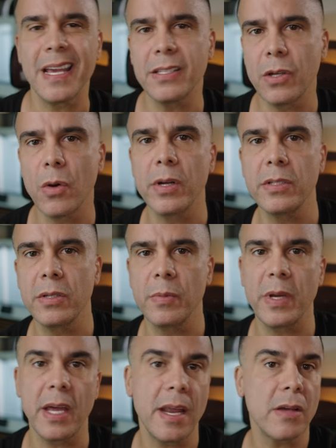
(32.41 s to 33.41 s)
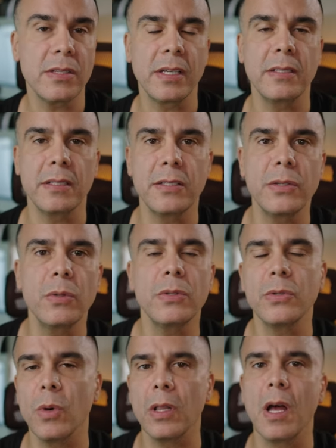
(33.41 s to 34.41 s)
is going to be an outstanding tool
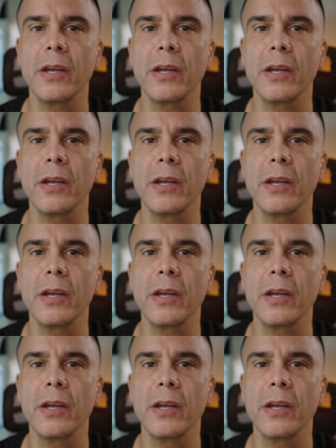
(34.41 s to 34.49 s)
to allow